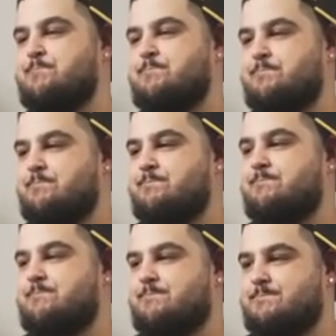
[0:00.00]

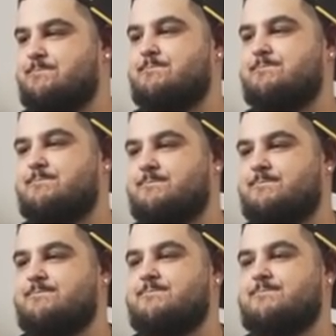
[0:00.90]

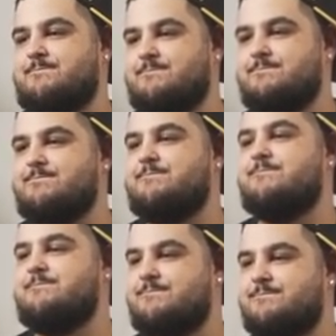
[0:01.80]

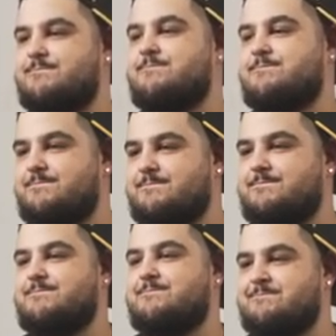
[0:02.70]

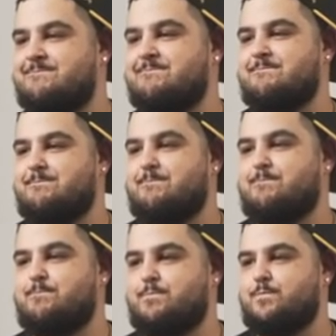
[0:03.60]

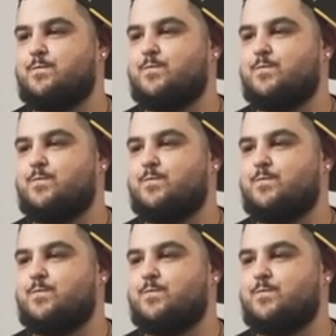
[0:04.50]
The person shown says nothing.